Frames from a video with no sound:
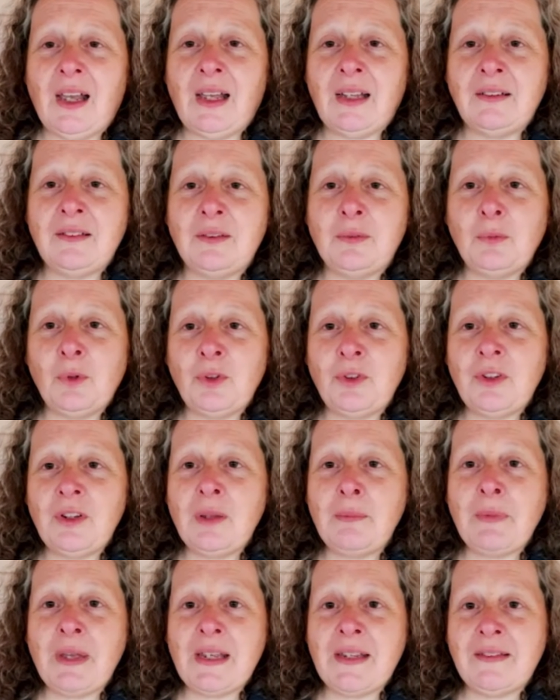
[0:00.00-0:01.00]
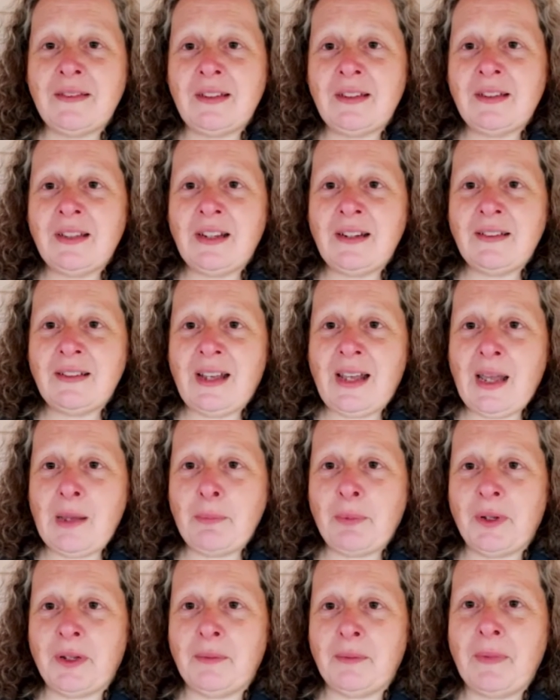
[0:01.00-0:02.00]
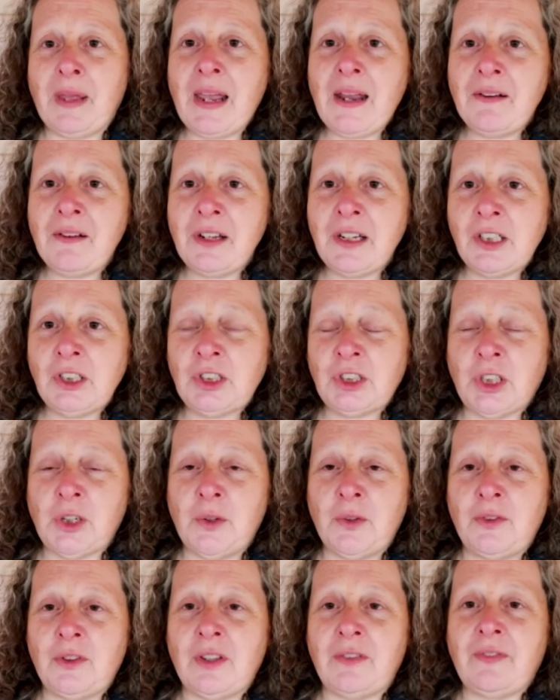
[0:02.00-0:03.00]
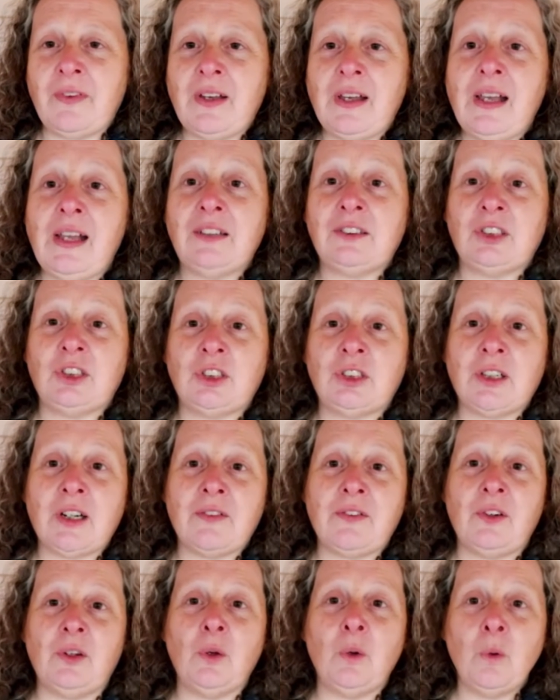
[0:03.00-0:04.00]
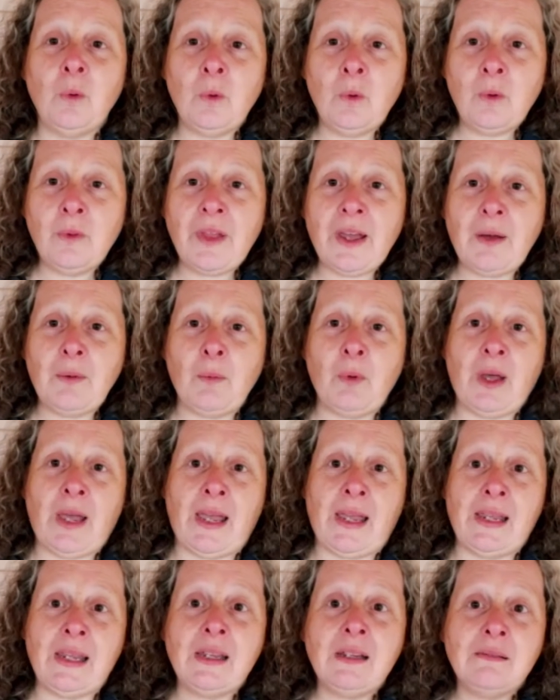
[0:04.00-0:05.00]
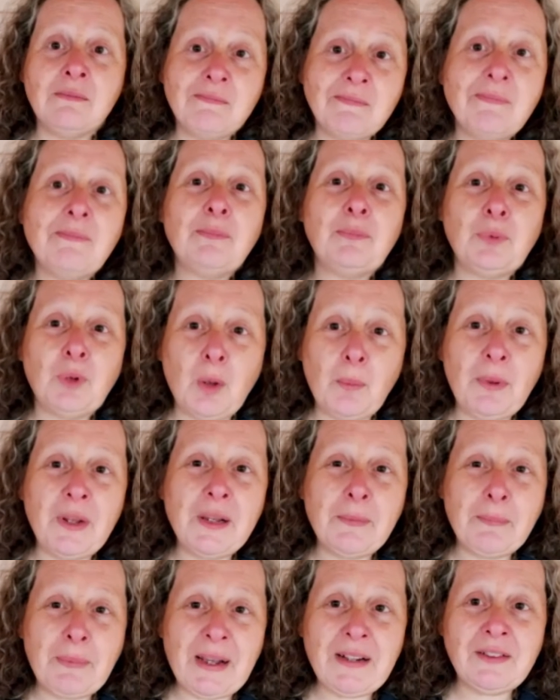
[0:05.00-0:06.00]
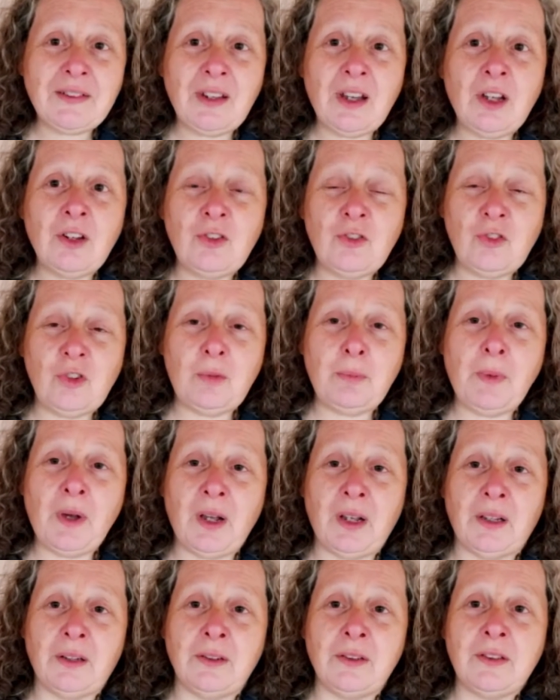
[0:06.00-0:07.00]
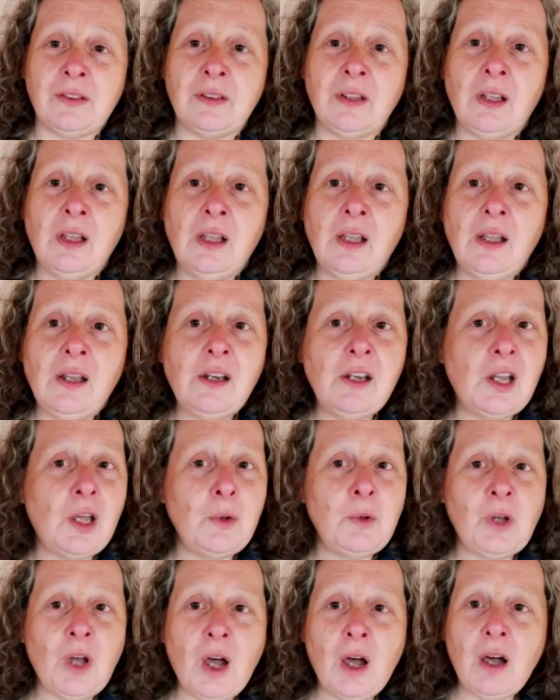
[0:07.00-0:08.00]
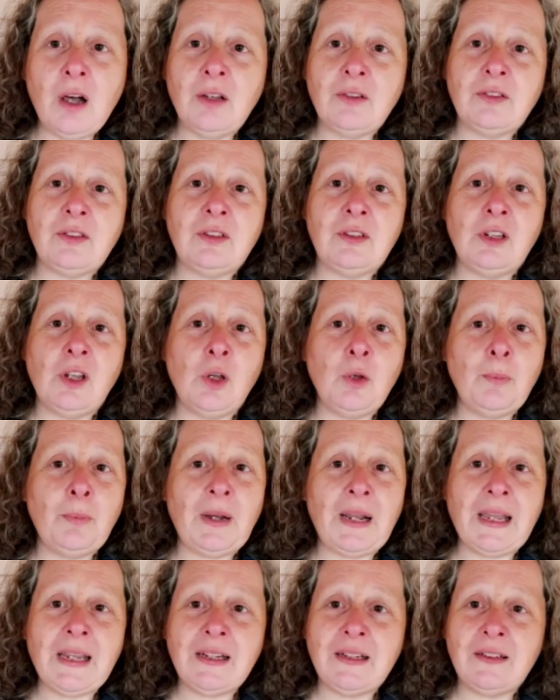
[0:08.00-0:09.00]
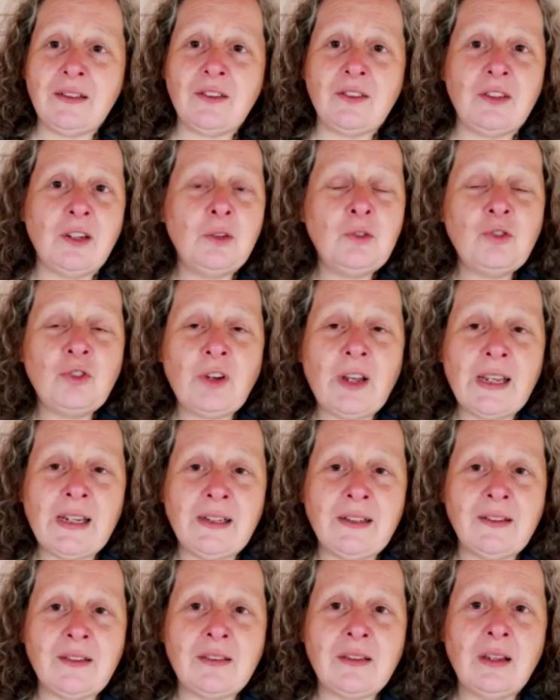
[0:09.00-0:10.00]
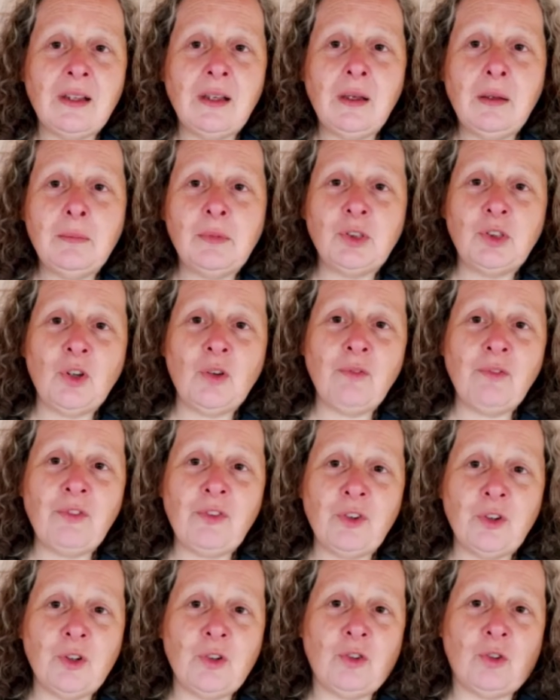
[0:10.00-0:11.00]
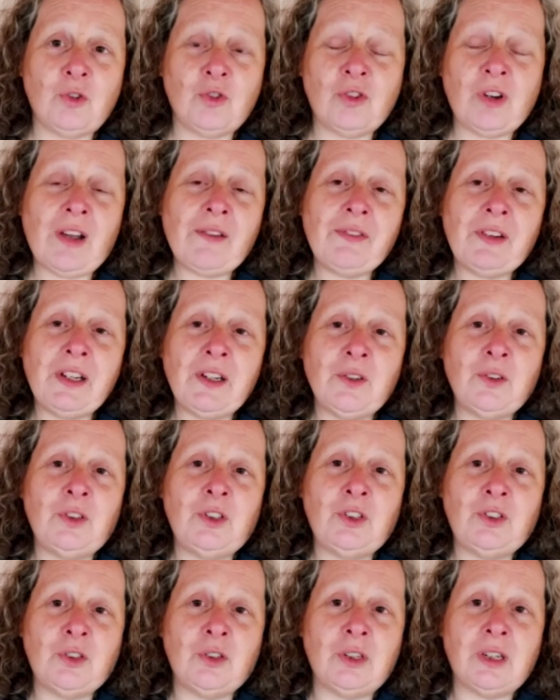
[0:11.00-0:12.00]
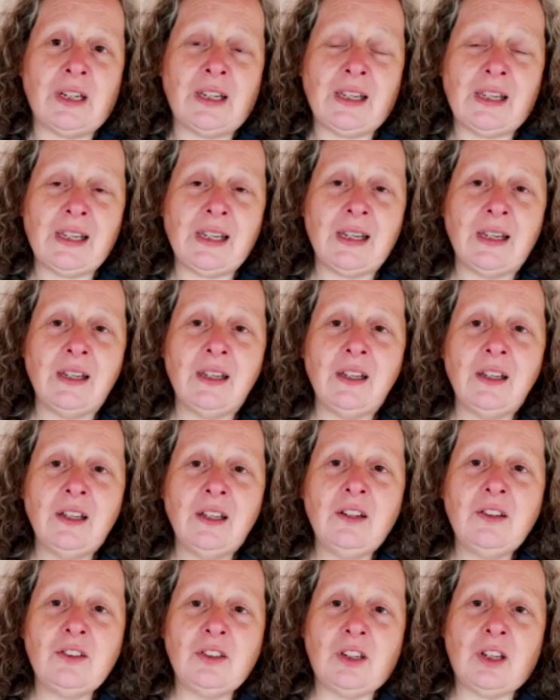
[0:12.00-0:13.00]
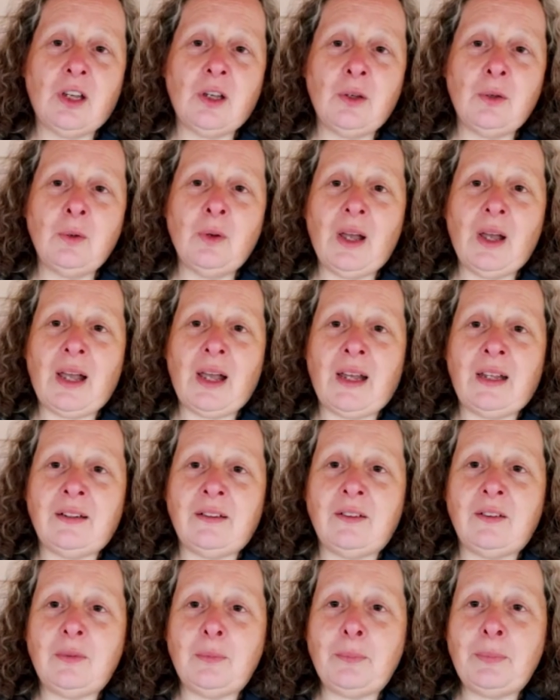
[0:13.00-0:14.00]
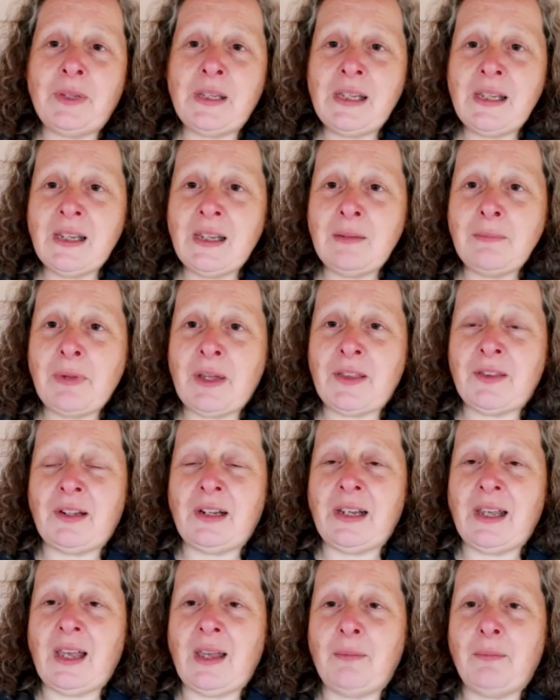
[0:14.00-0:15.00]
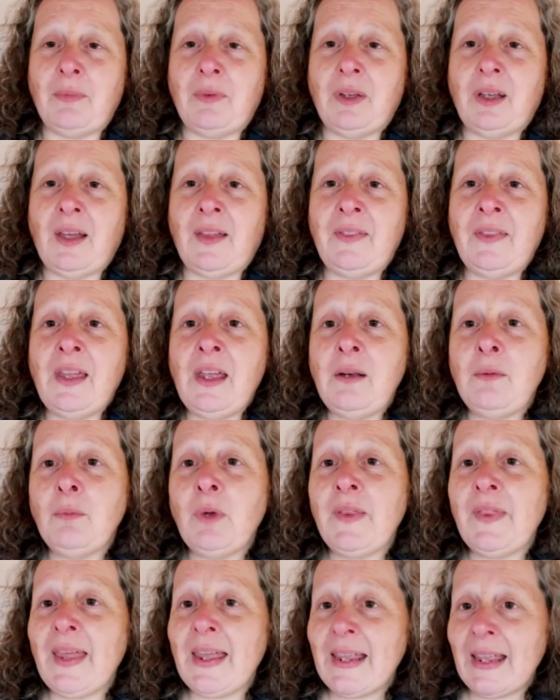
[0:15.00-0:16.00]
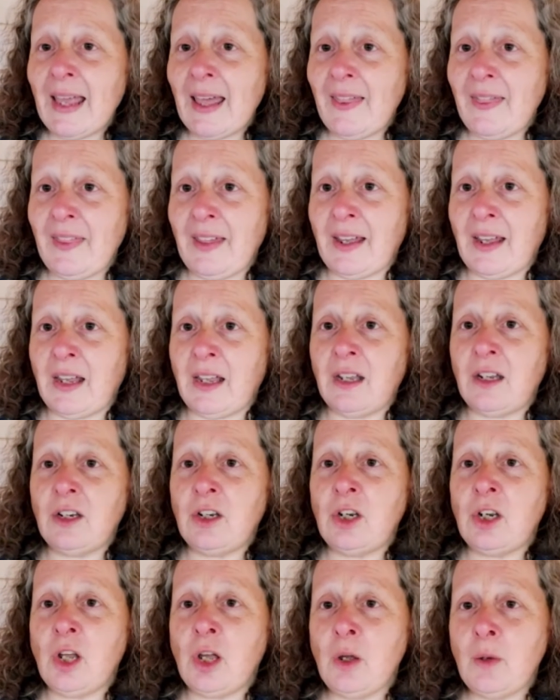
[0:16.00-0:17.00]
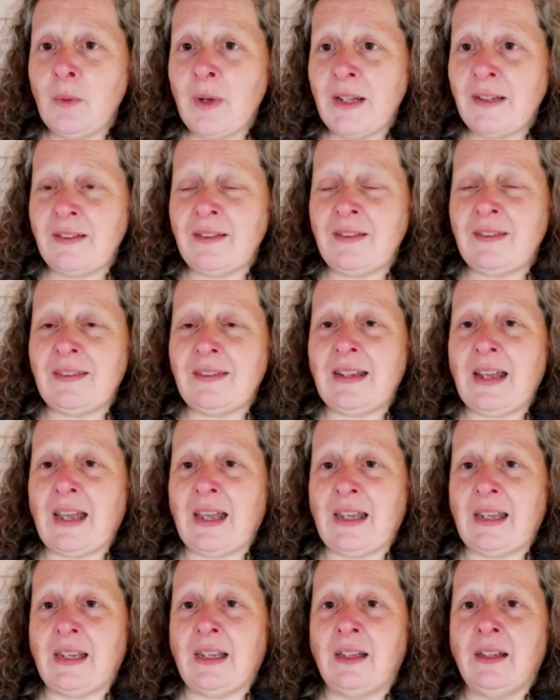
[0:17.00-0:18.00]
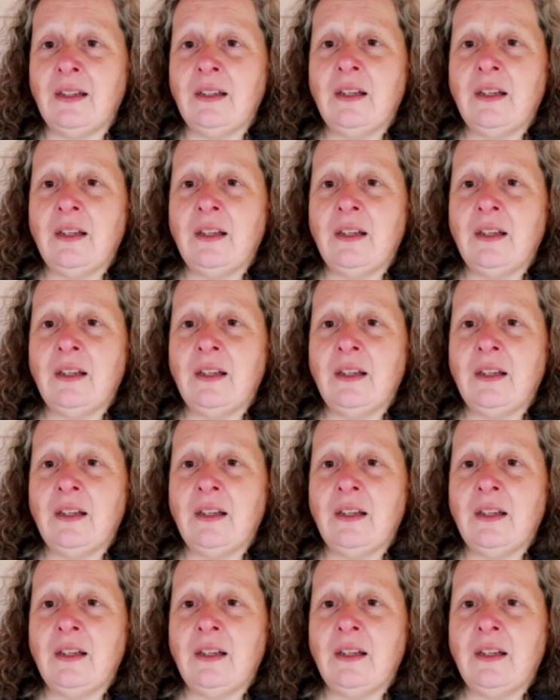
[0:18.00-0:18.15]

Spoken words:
And what an amazing thing to happen. Mary and Joseph had to travel all that way, probably about 100 miles, no cars, no planes, no trains, but on foot or travelling on a donkey to go and be in Bethlehem. And then when they get there, nowhere to stay.